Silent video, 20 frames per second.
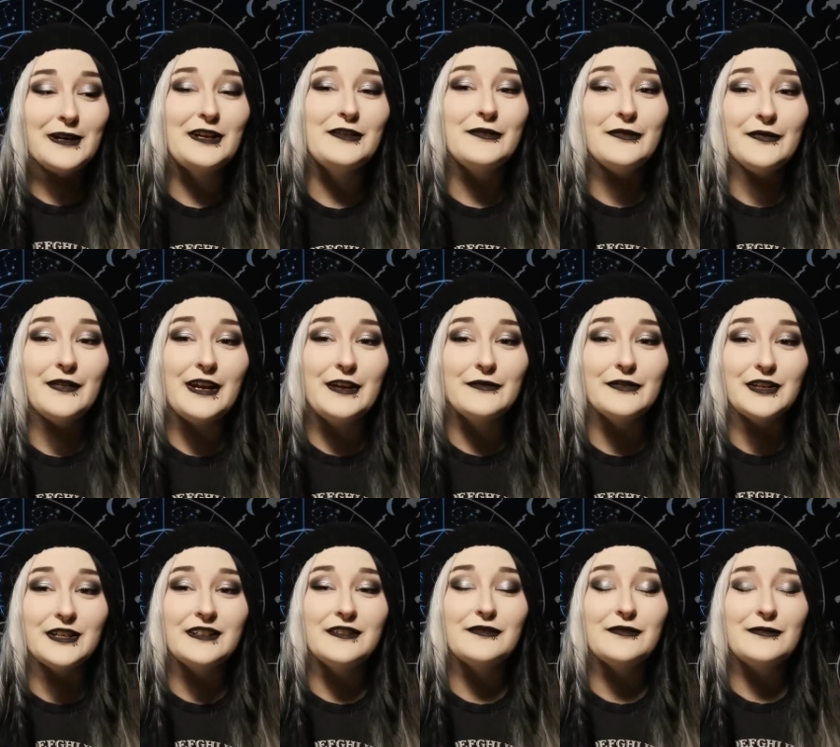my
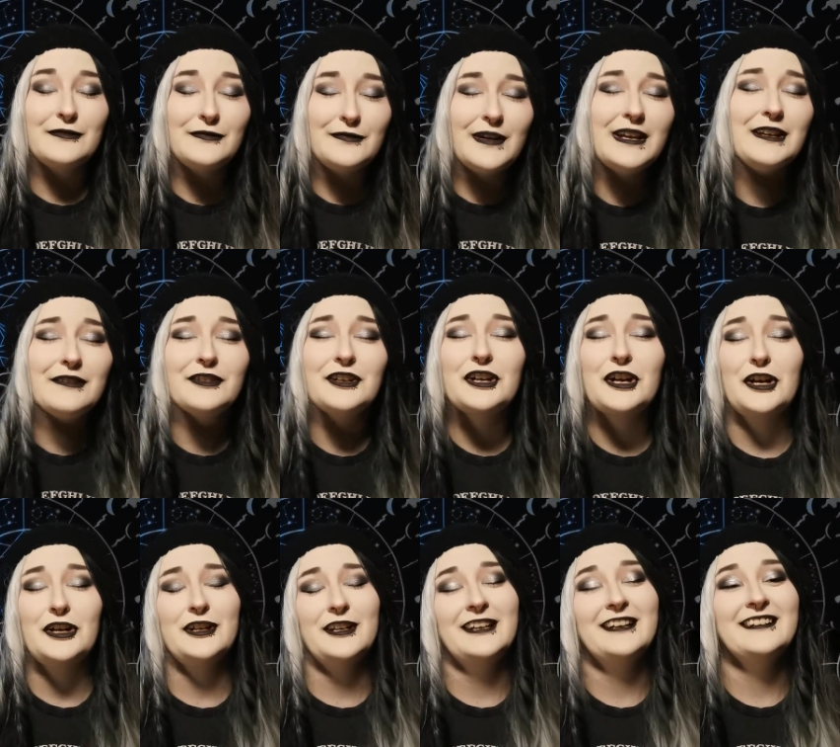favorite favorite
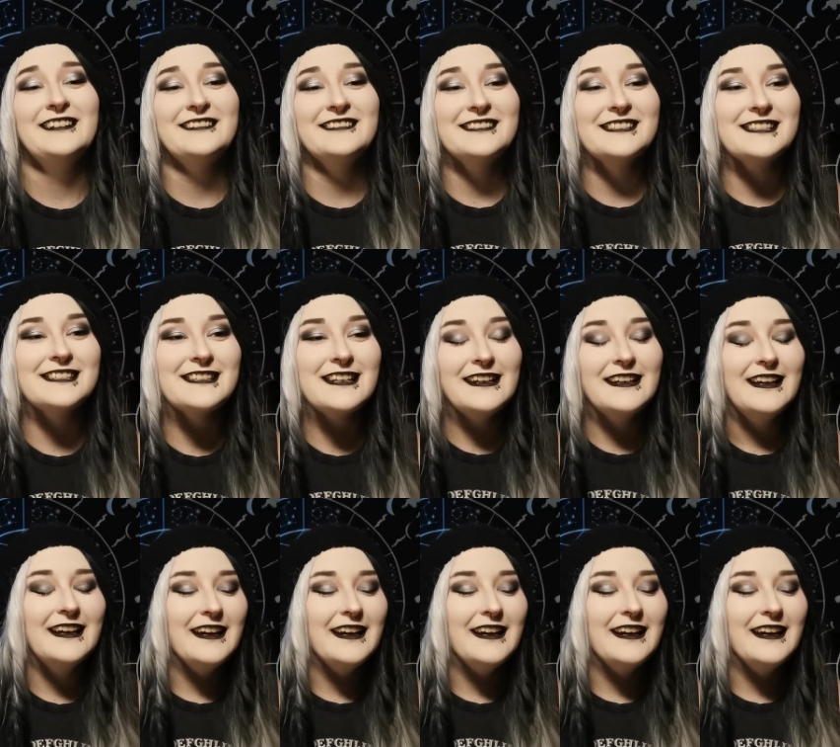cardigans.